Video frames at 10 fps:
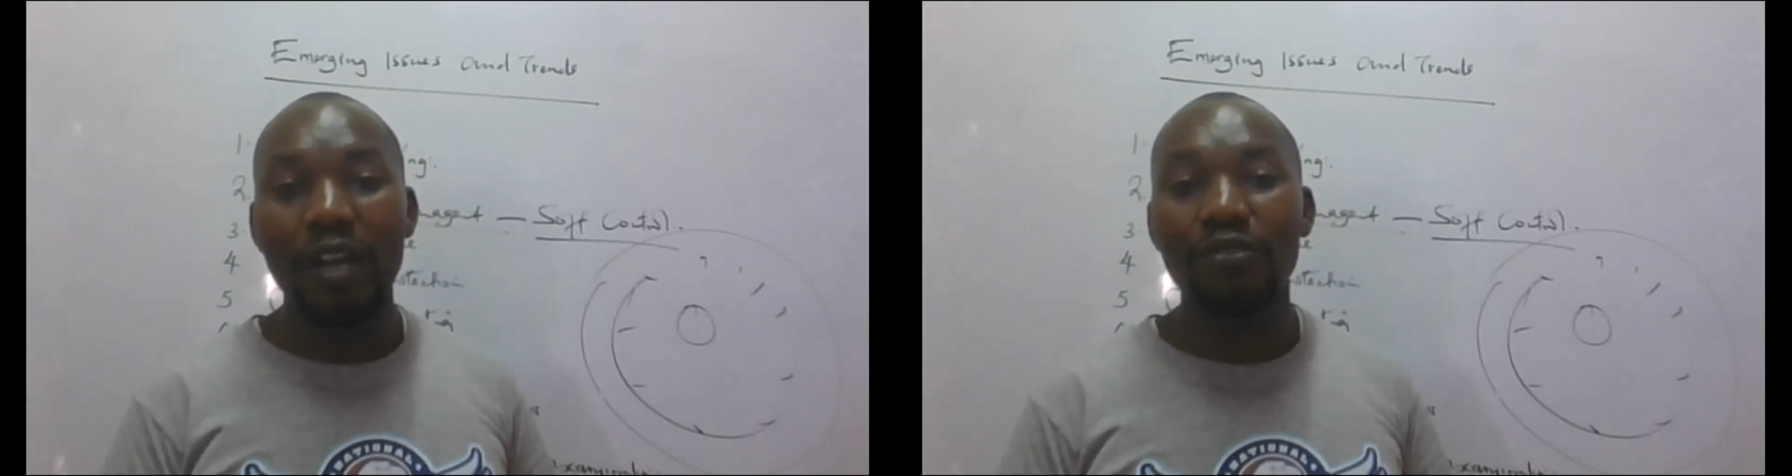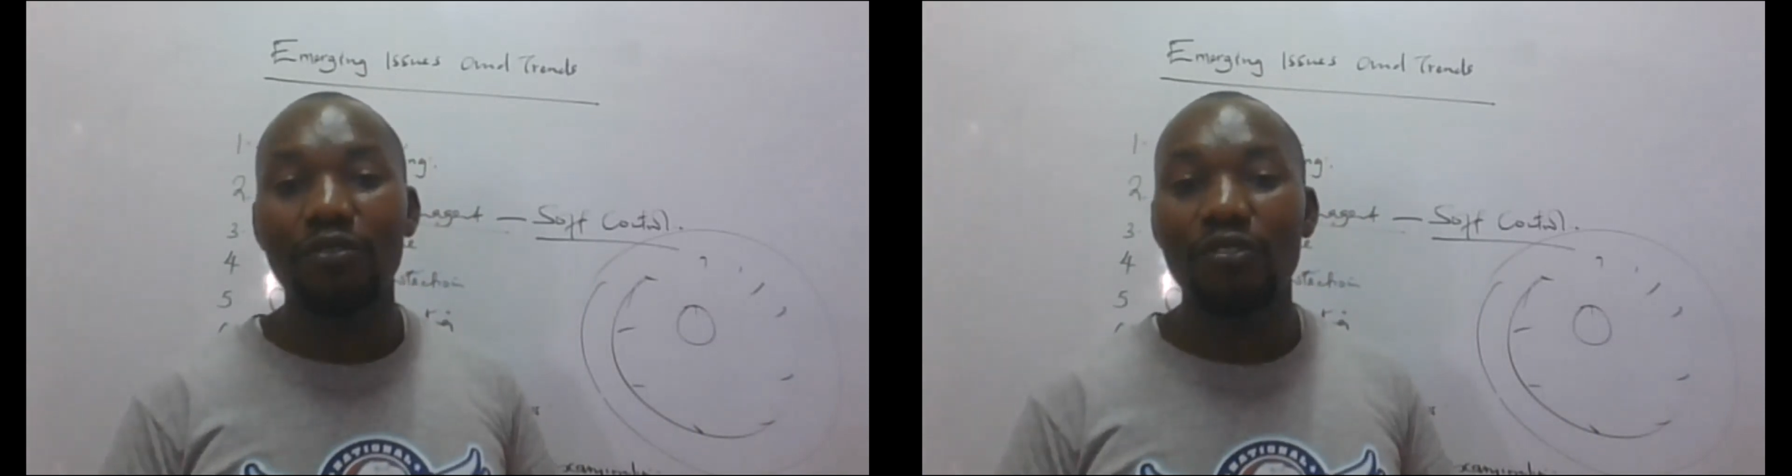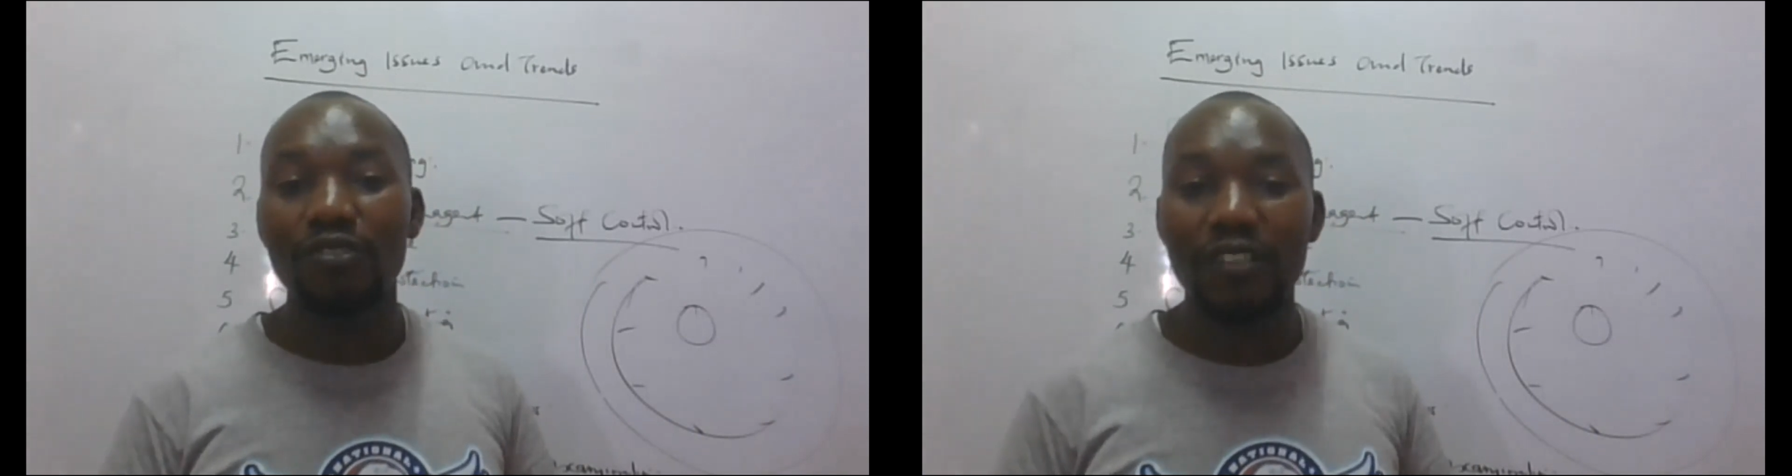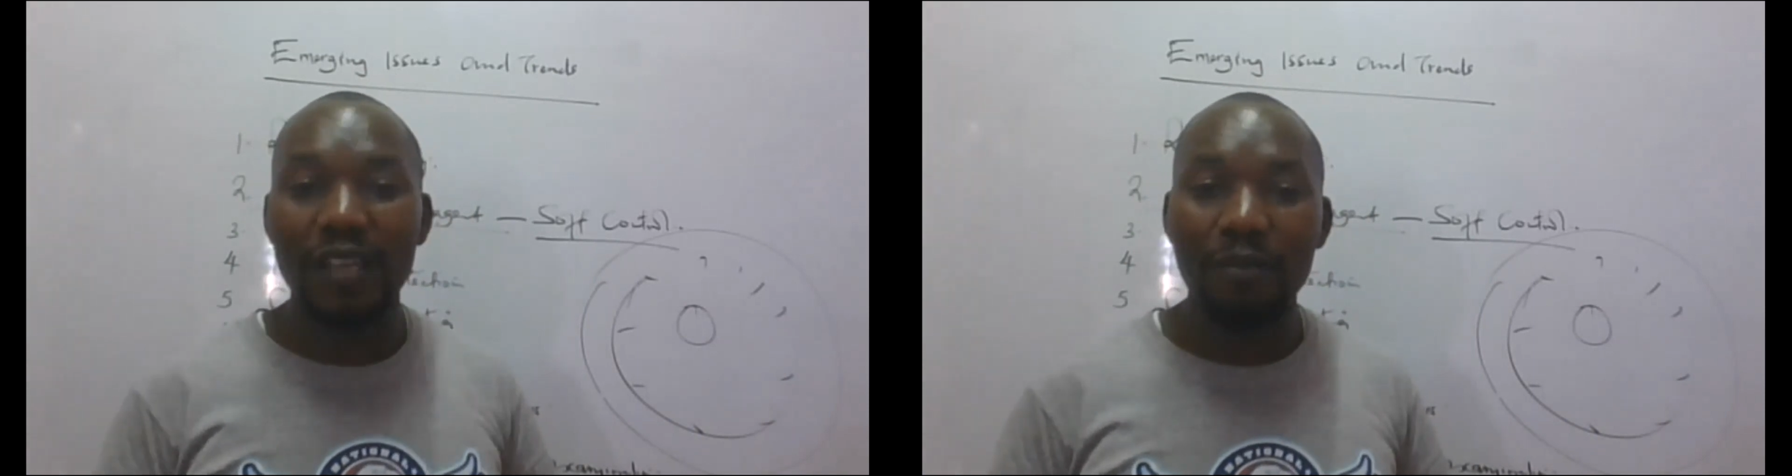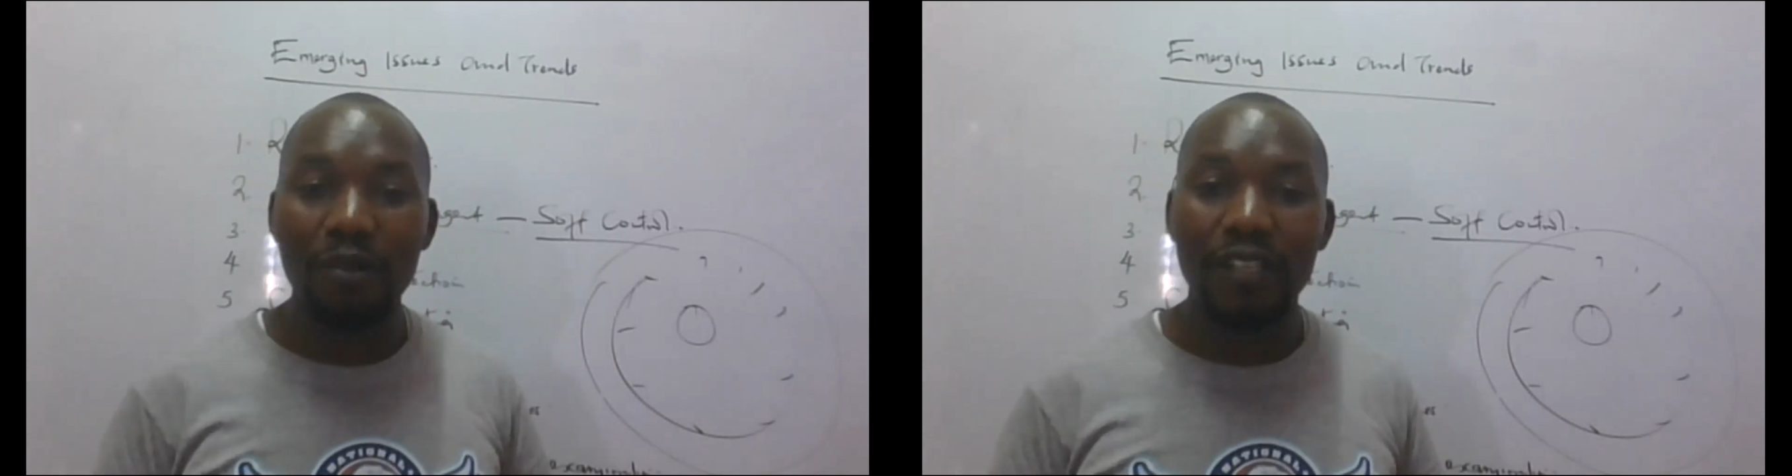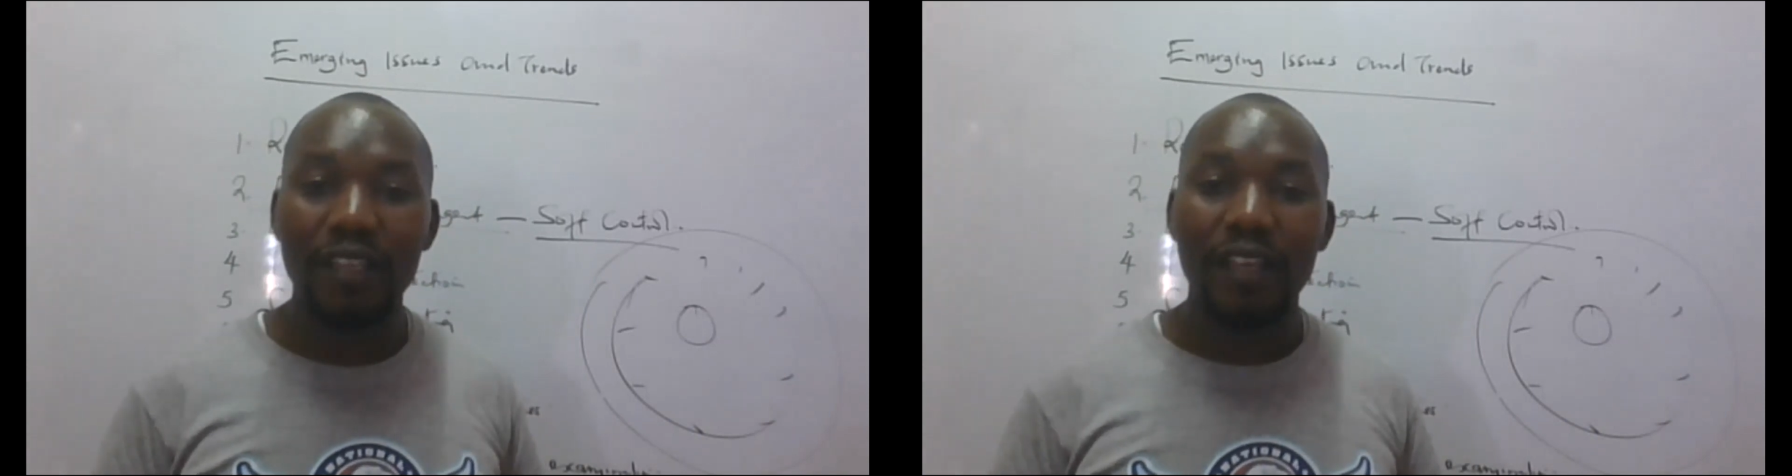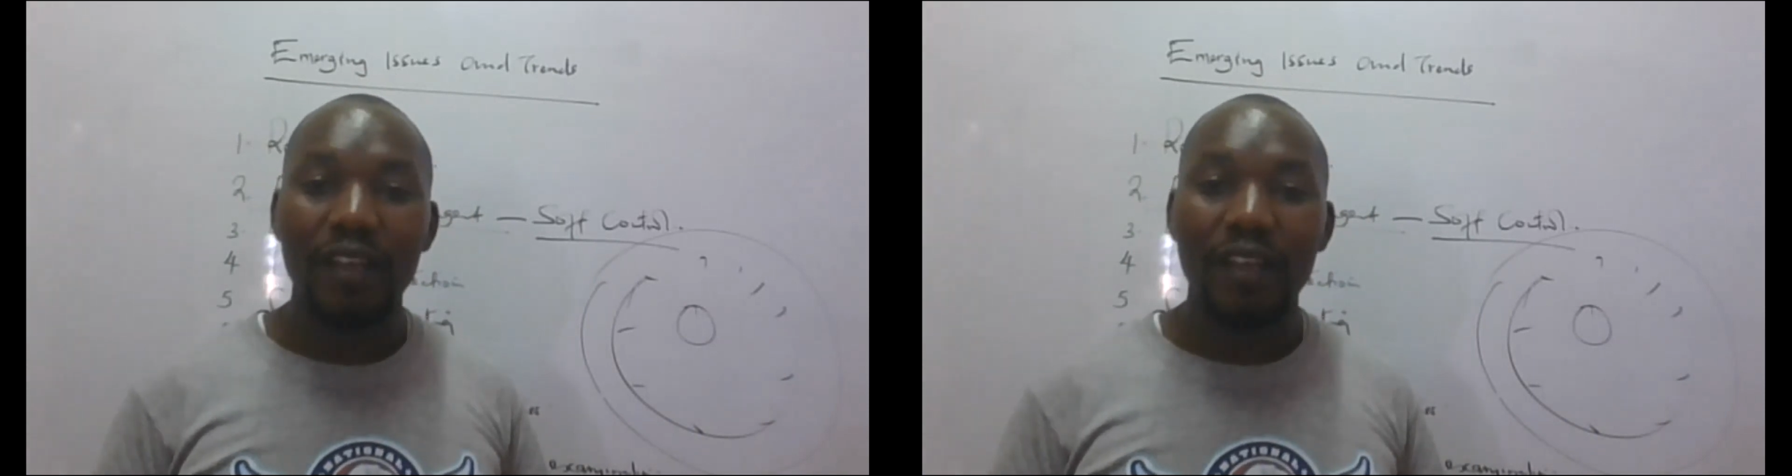can you consult somebody?